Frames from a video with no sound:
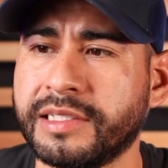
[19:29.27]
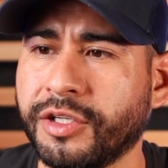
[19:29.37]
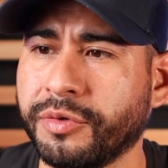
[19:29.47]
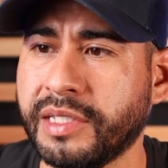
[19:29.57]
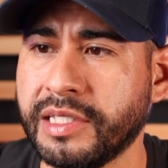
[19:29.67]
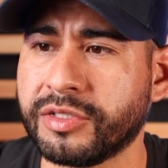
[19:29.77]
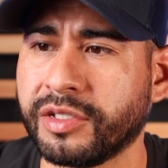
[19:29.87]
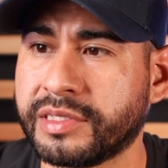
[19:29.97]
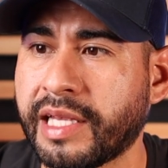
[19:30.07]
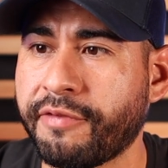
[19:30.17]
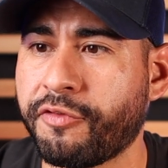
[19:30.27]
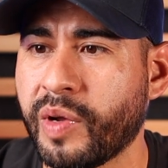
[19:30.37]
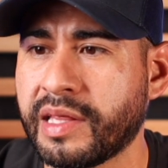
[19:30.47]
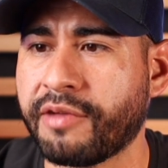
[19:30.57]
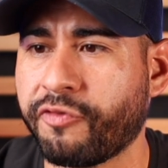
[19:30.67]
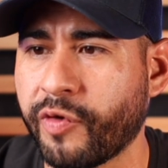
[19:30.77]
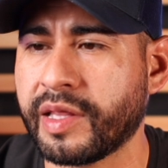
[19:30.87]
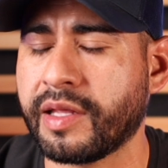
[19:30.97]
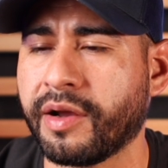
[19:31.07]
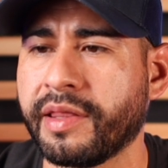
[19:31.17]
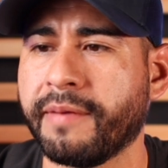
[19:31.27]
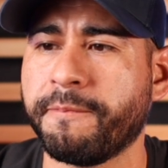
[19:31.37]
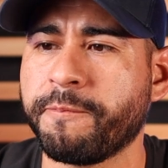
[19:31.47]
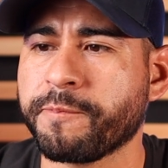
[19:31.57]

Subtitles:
these all say Fuente Fuente on them.